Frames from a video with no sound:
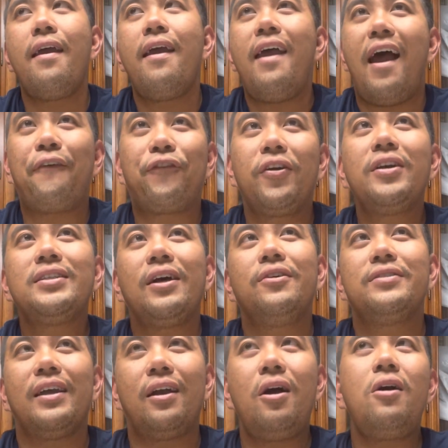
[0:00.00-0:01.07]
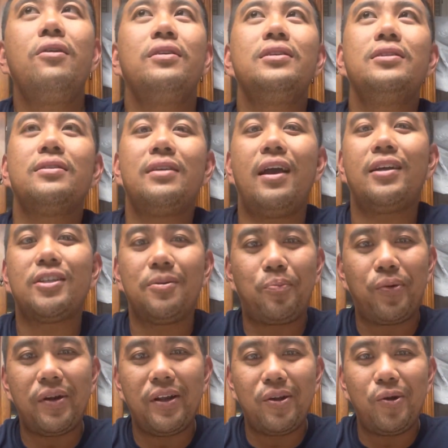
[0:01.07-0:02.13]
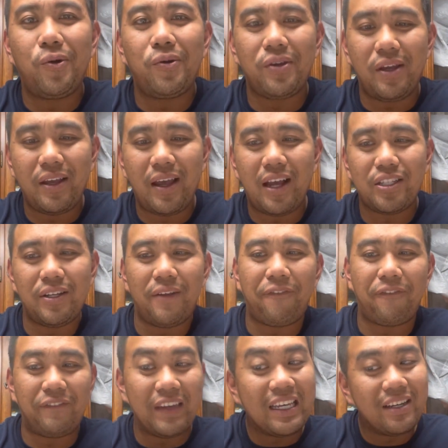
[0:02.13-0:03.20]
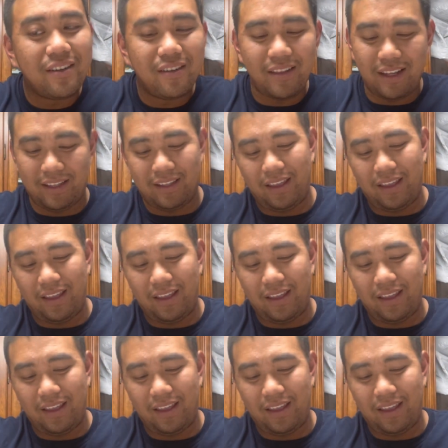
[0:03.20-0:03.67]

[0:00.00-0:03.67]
At first I was like, oh, this is actually pretty cool. You can actually feel like the